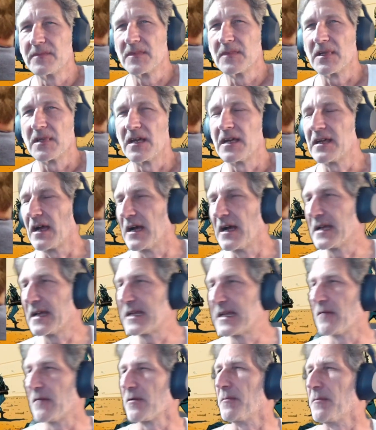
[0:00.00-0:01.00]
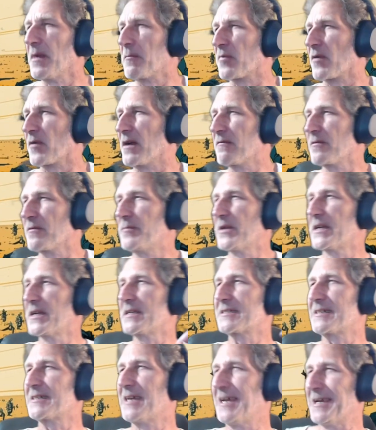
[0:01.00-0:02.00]
I can't remember
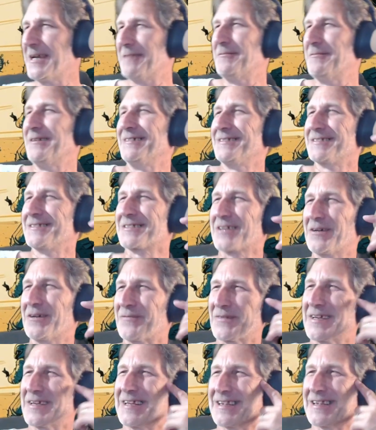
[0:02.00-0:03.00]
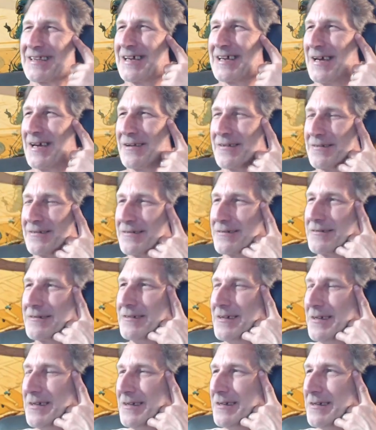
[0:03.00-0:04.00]
everybody's name and stuff like that.
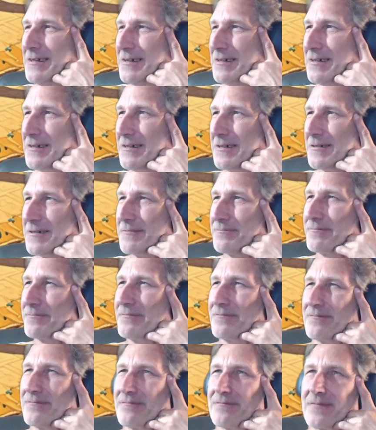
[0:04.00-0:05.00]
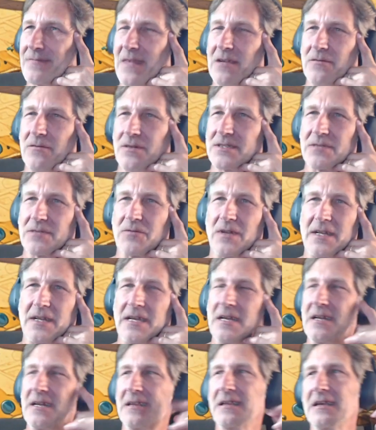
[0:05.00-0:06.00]
Wasn't really
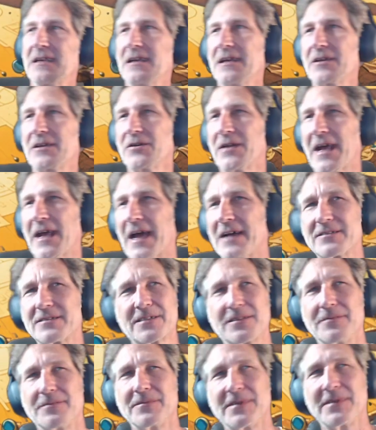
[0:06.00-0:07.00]
anything I could ask him.